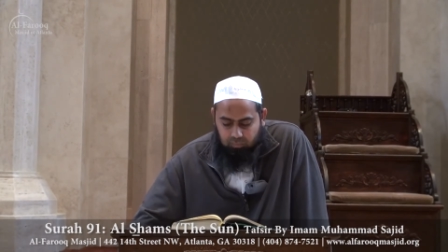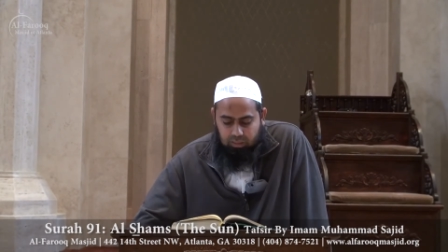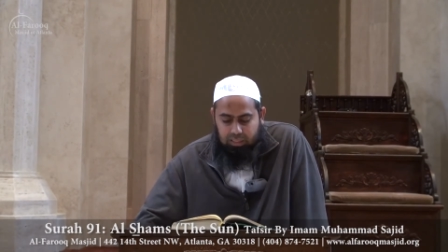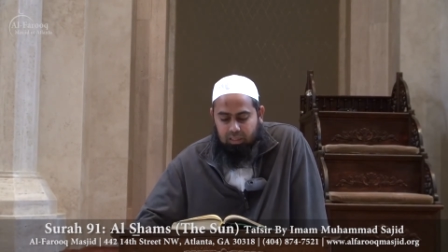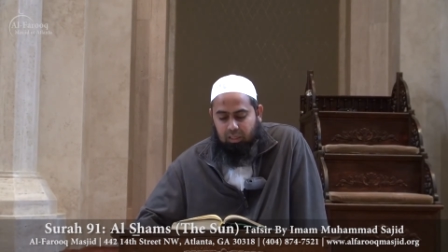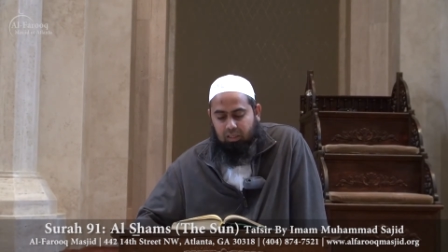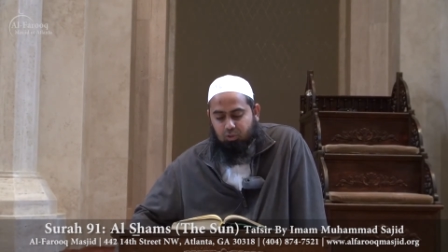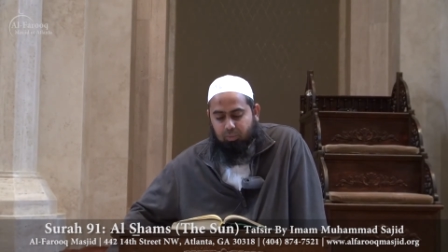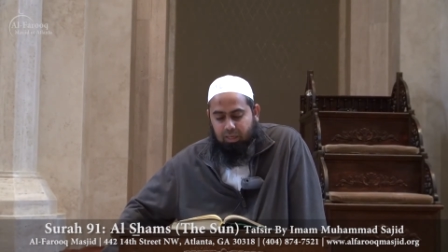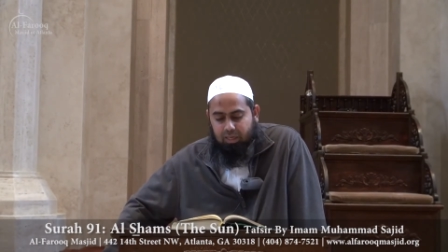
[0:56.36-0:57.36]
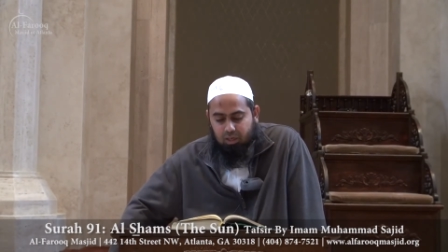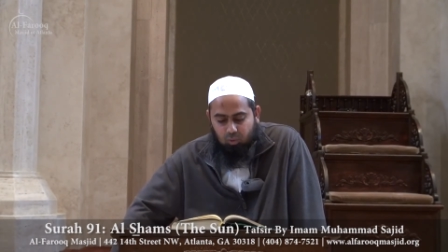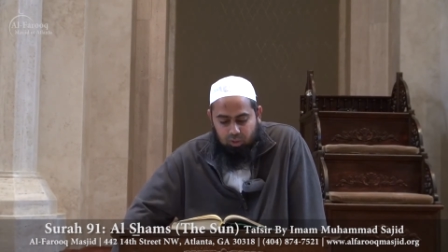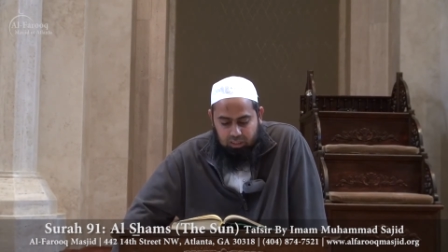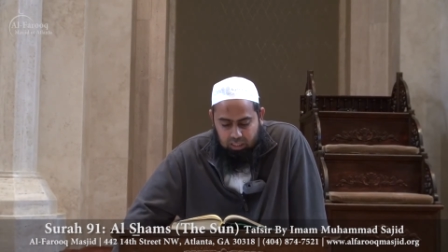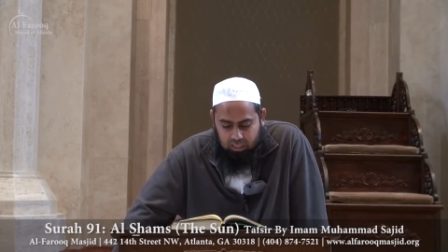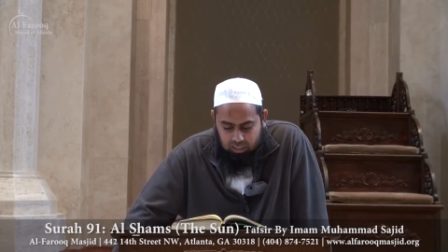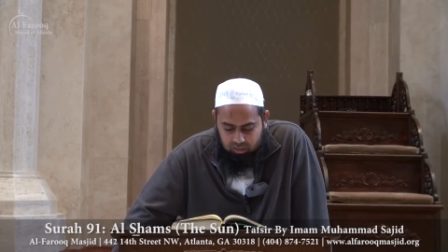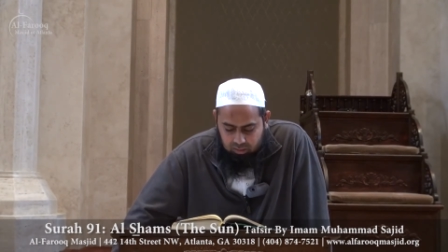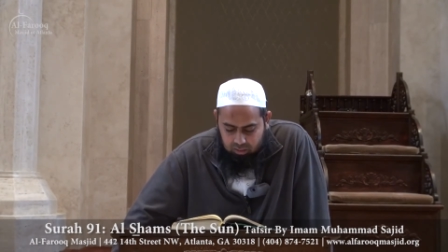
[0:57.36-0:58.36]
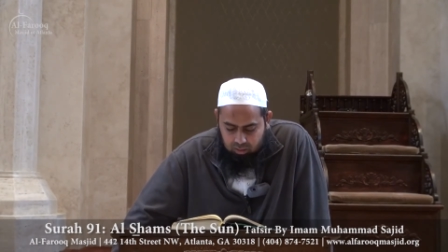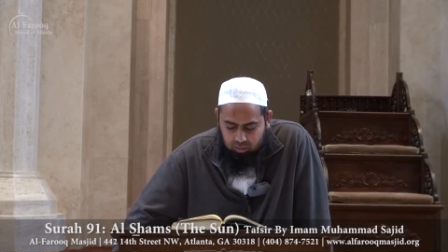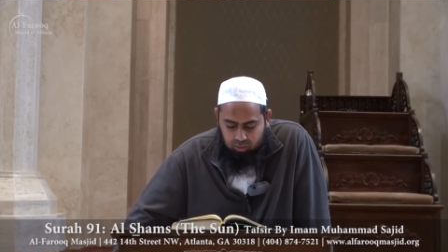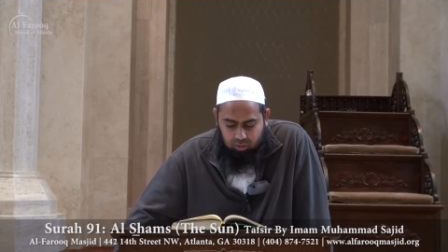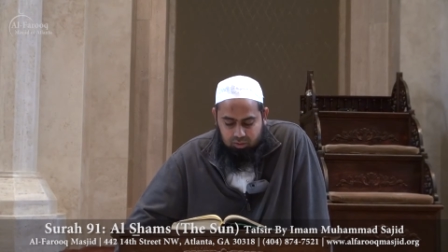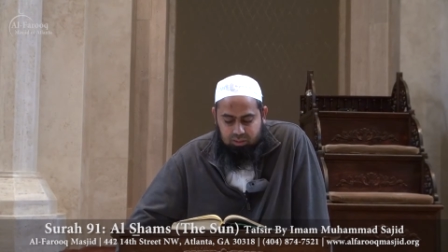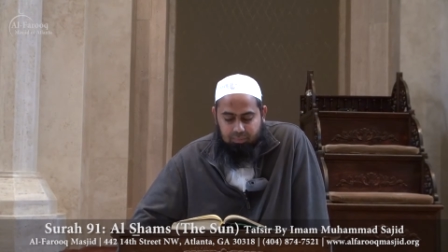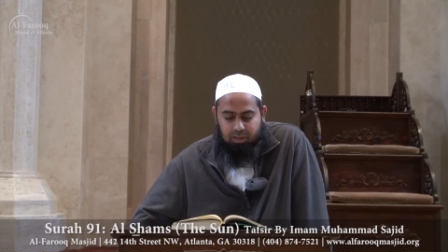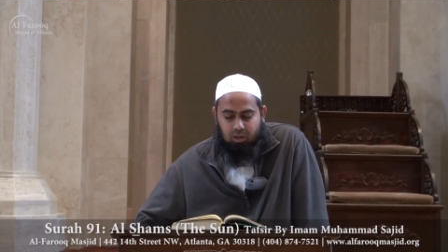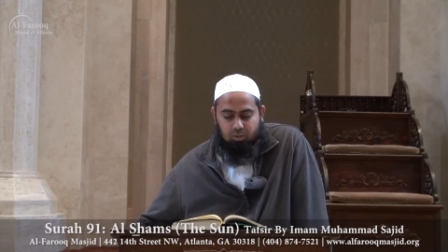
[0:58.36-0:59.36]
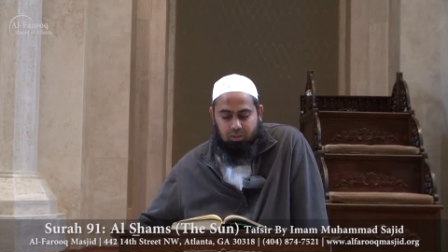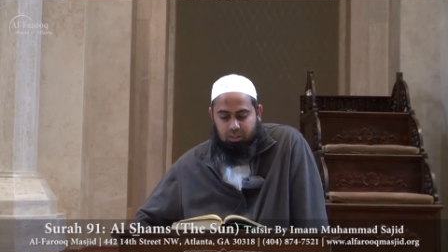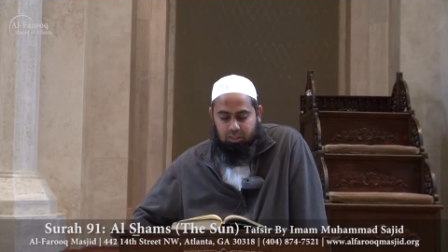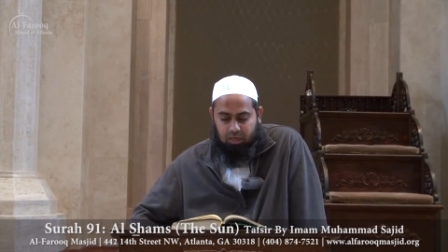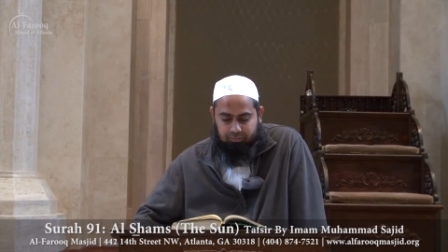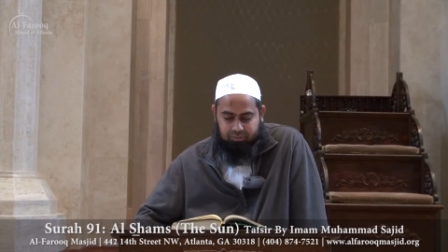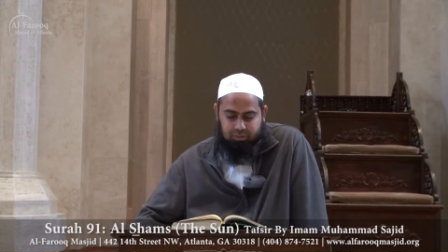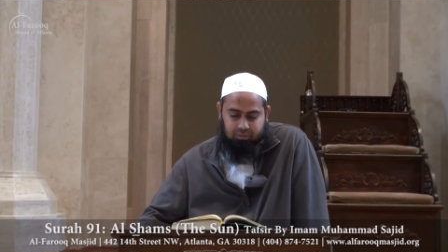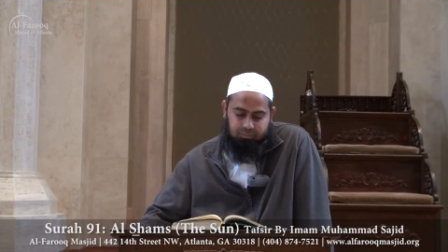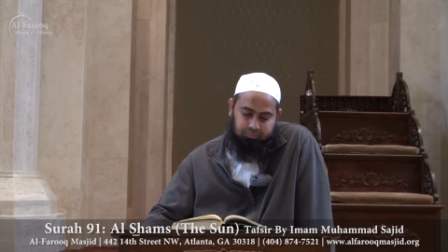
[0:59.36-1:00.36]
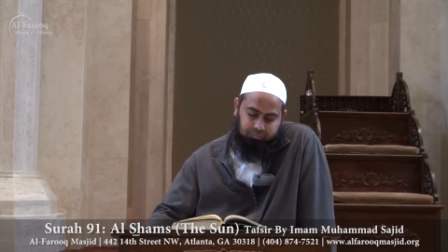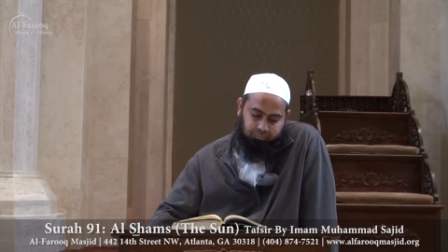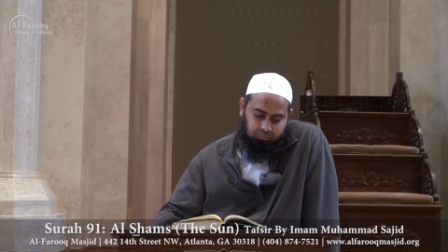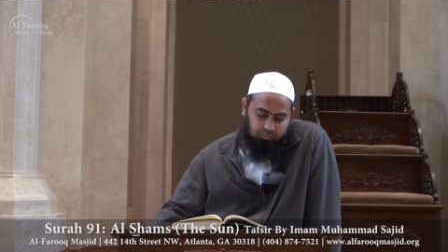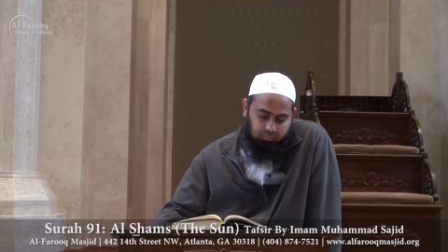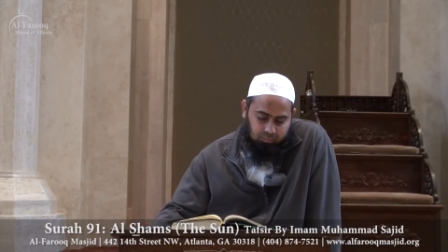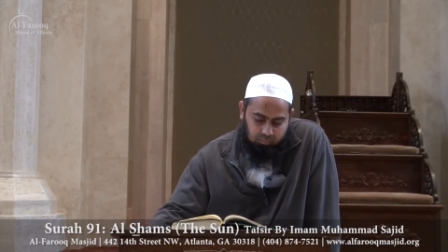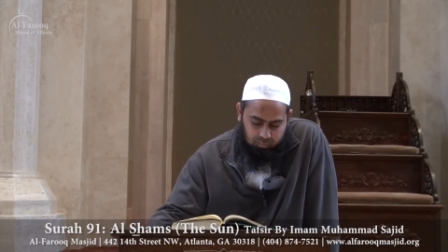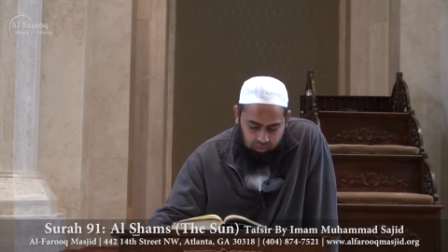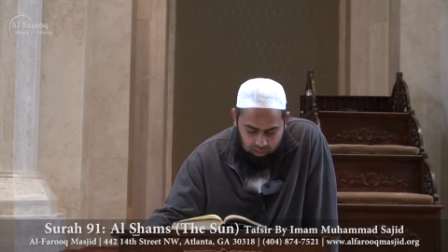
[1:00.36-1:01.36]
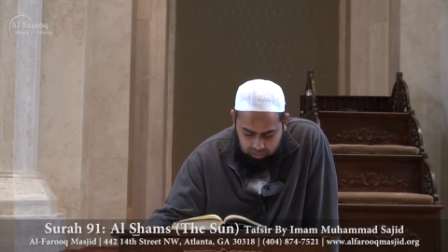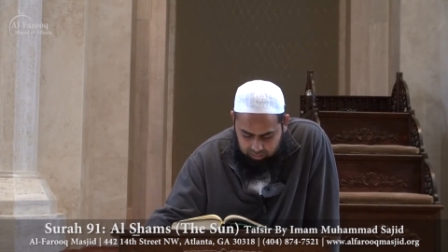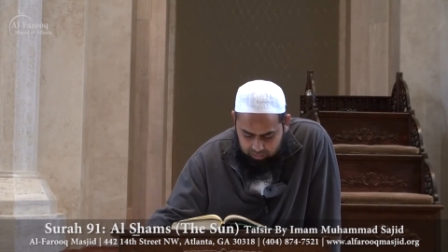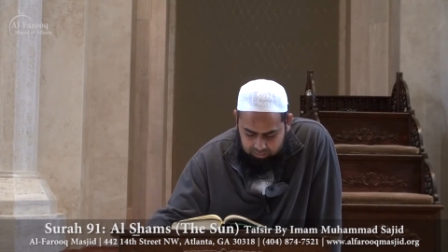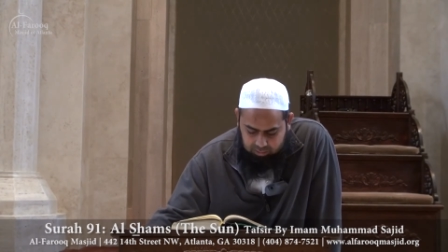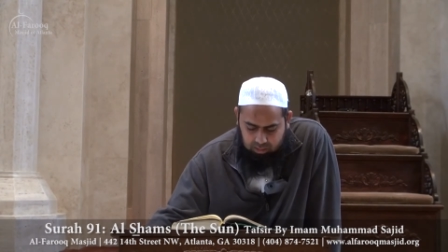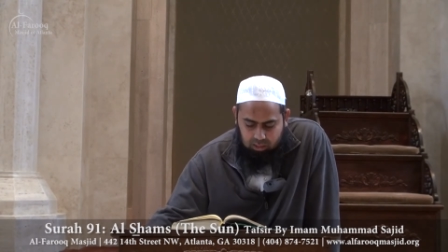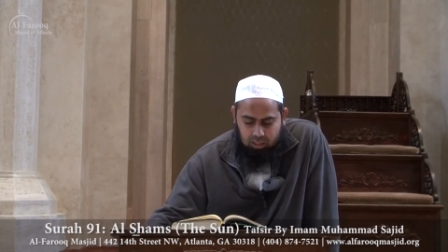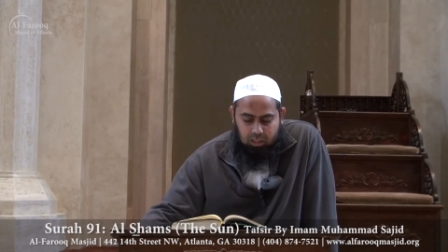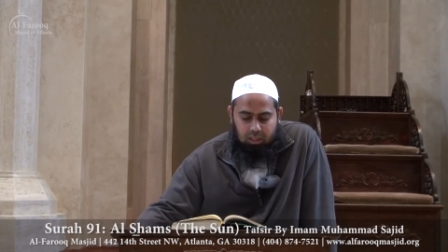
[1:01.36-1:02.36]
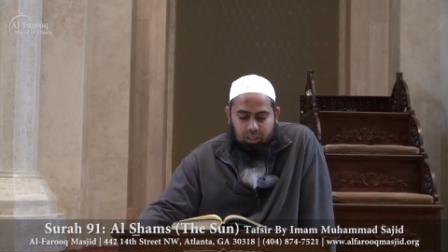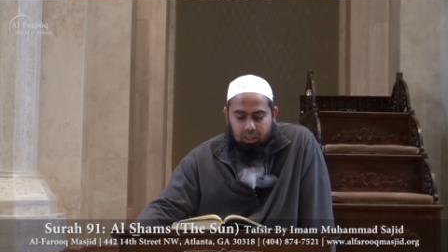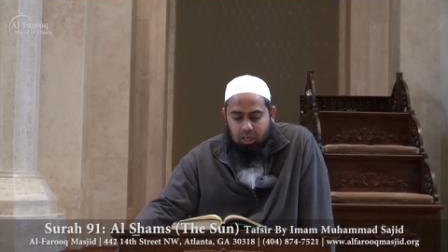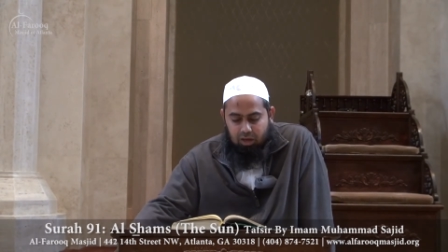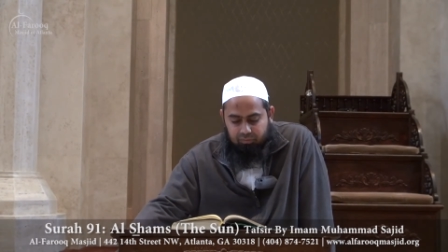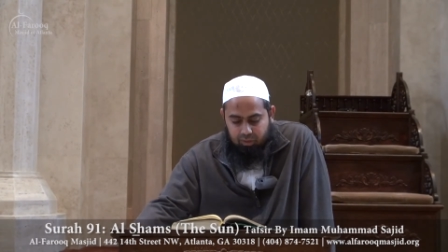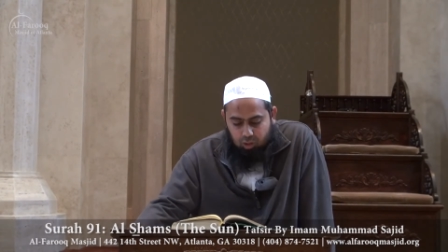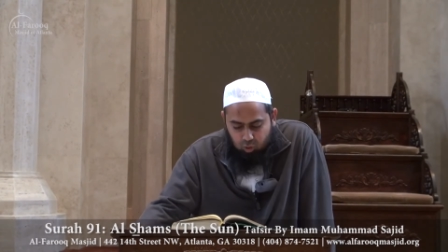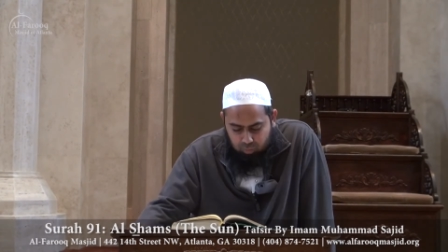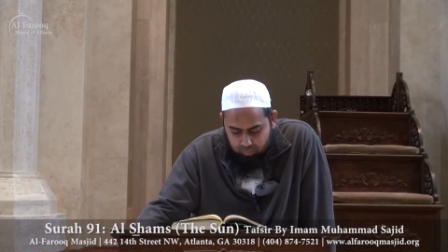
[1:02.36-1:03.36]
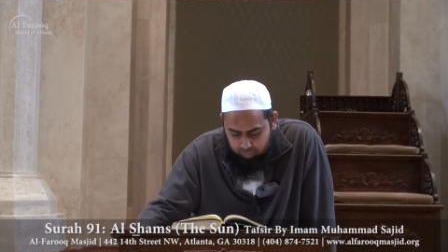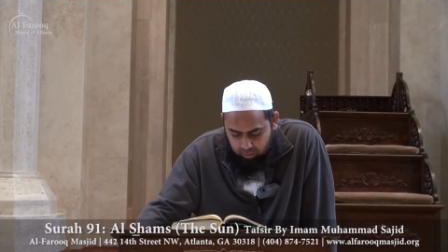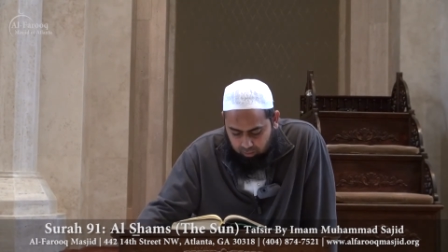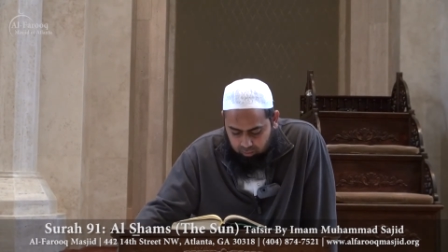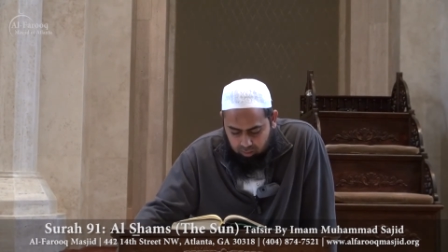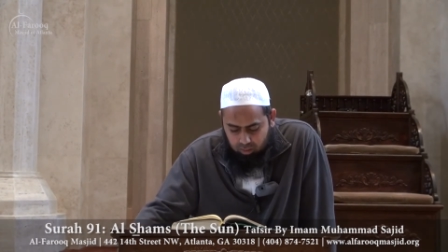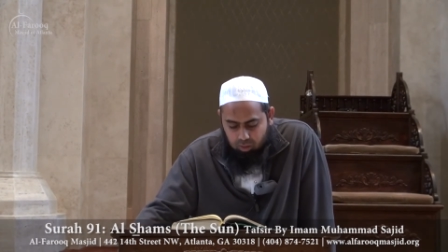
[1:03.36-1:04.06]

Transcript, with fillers: Then Allah subhanahu wa ta'ala talks about nafs, and that is every human being